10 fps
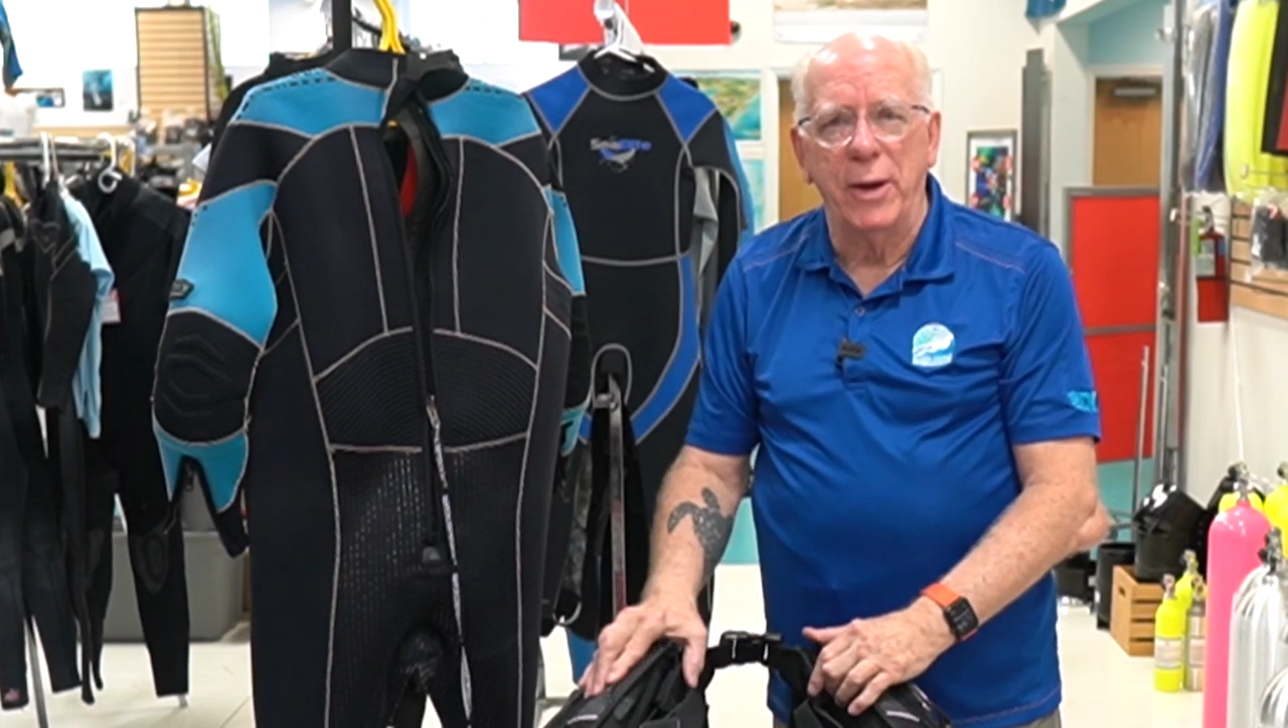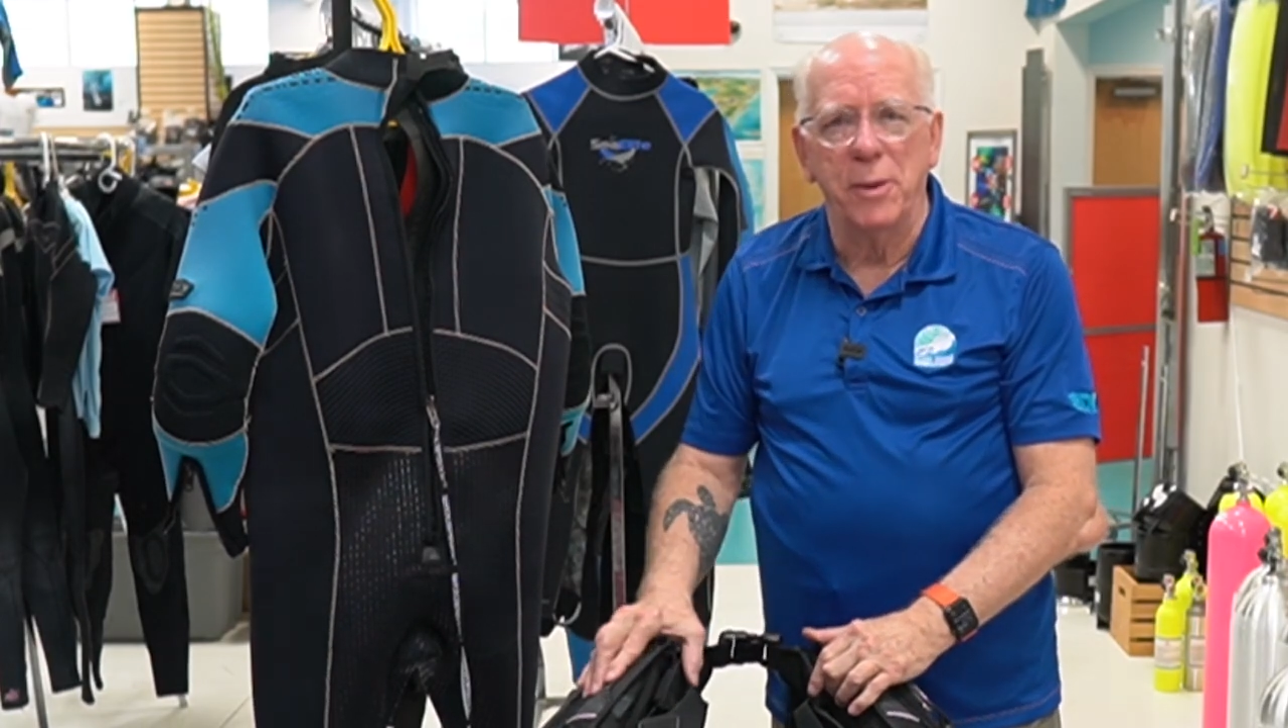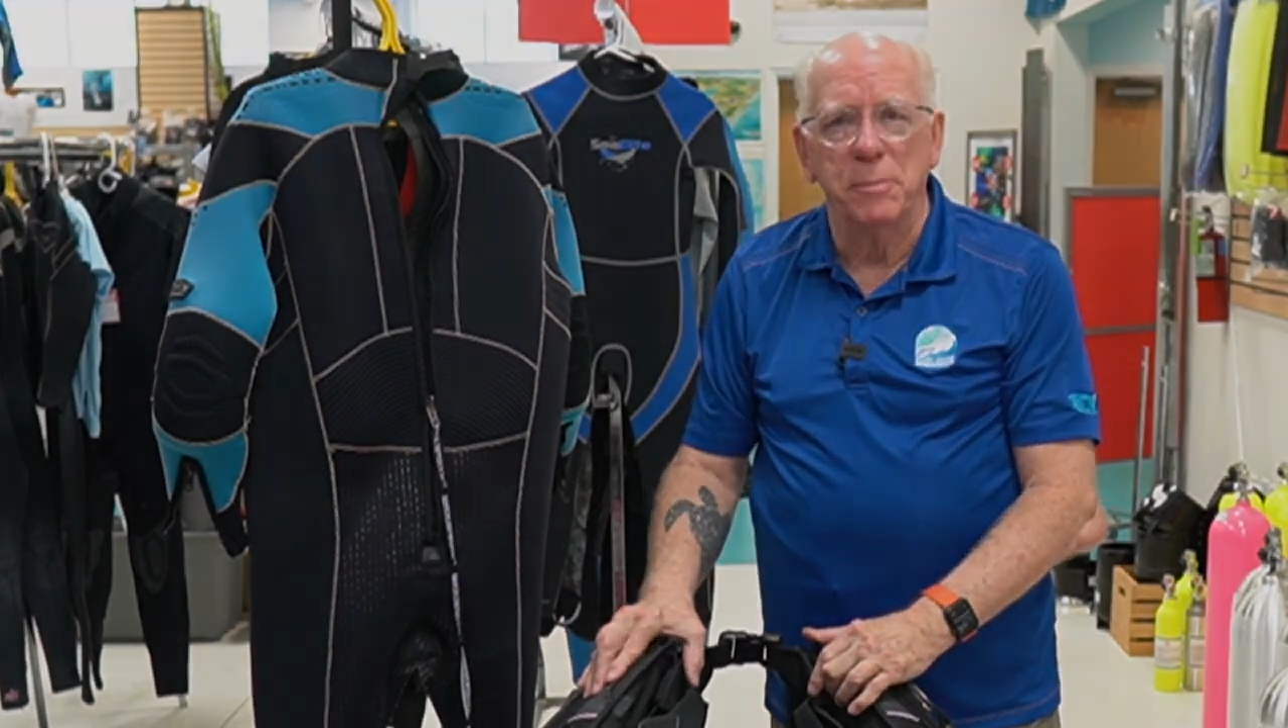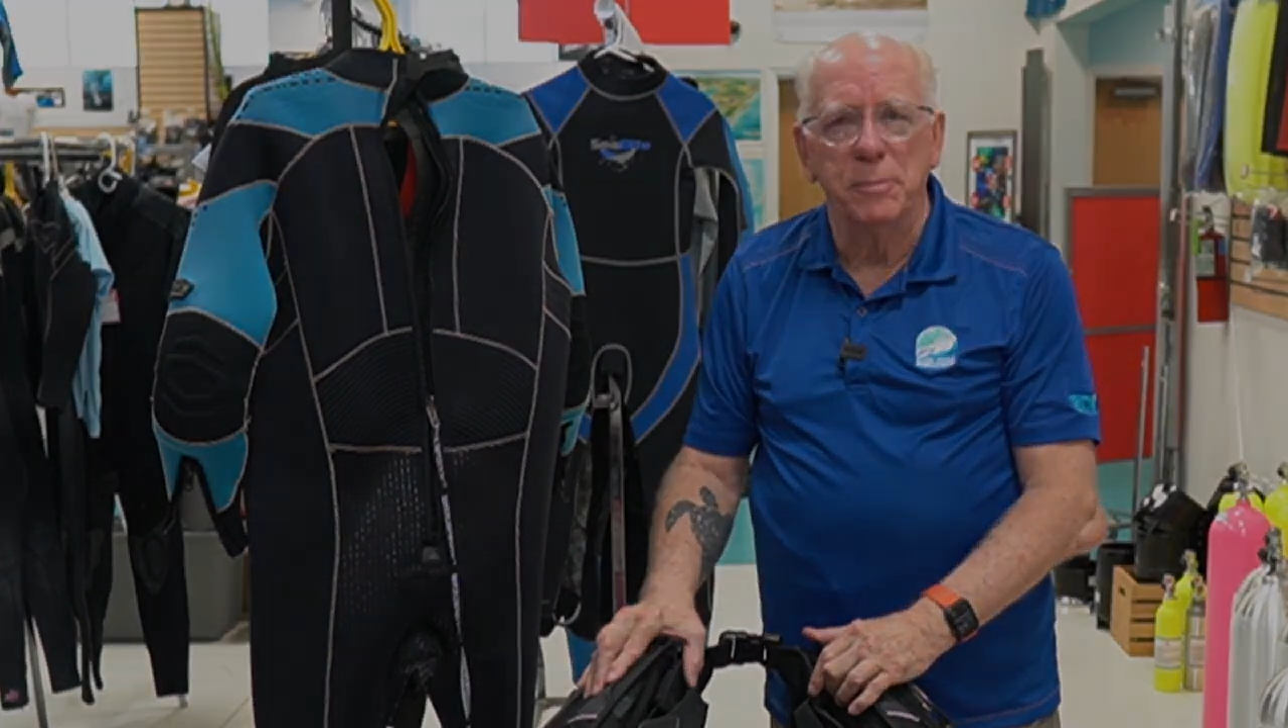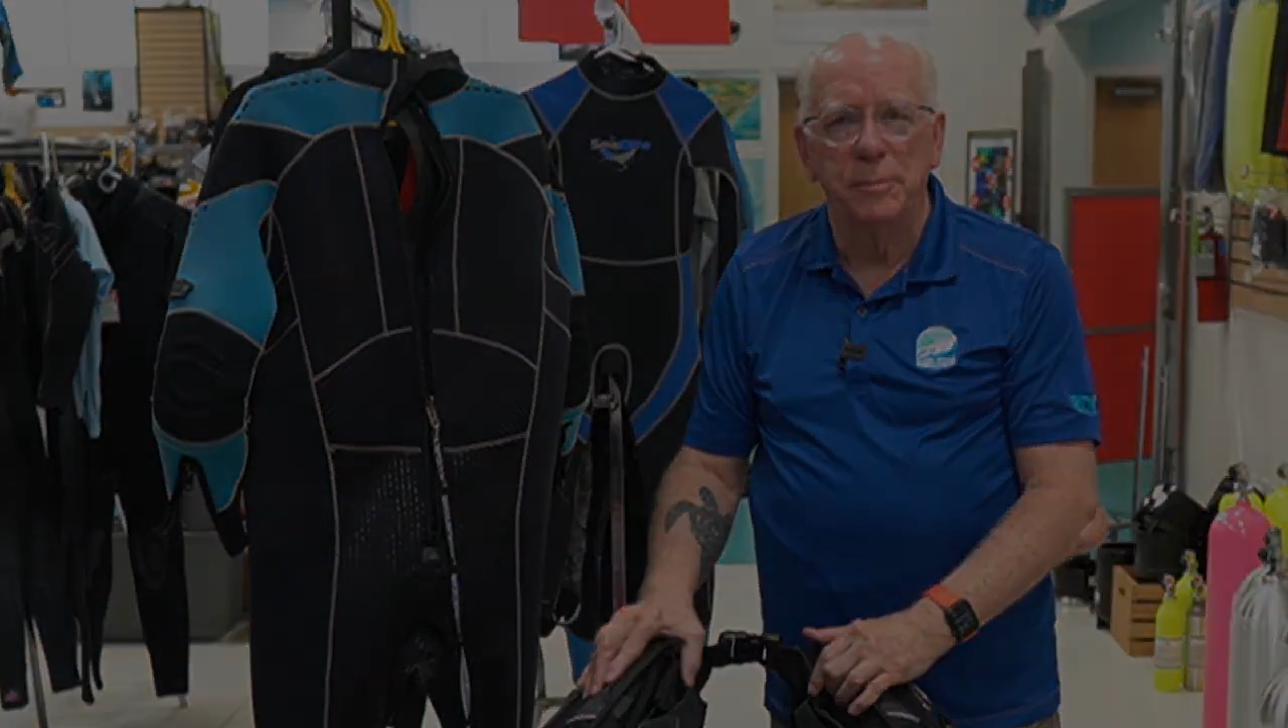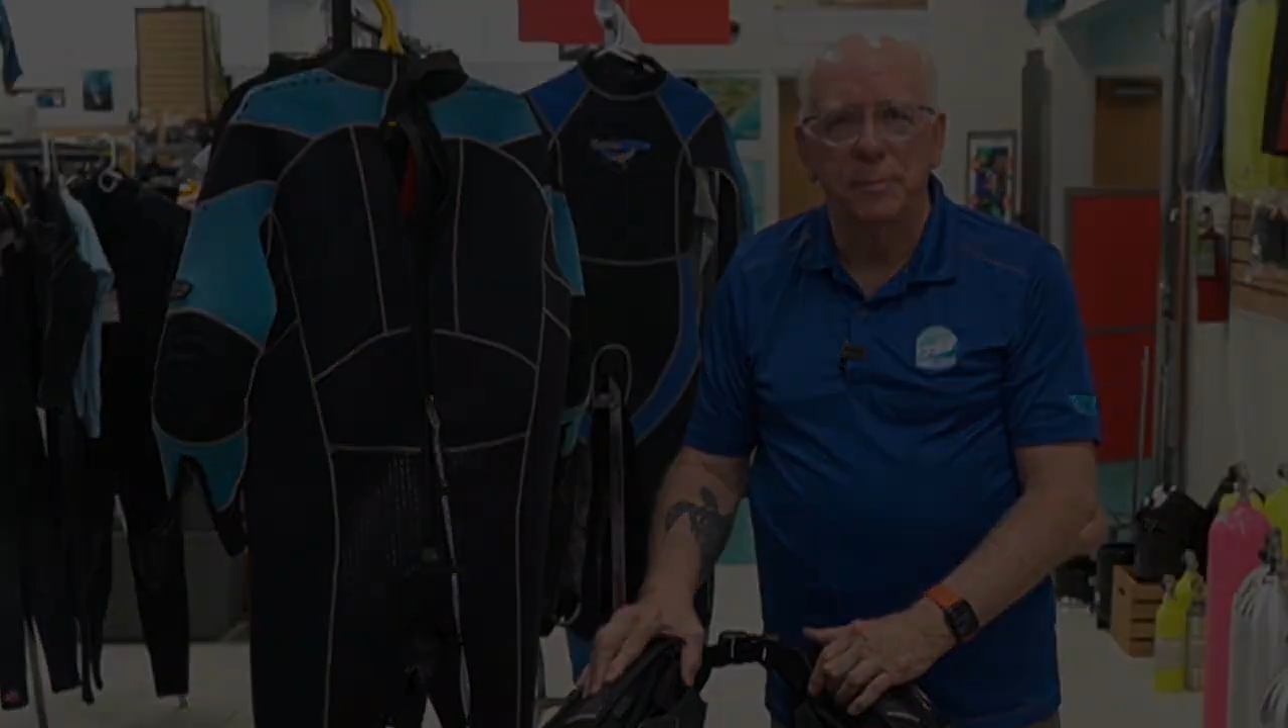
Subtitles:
there.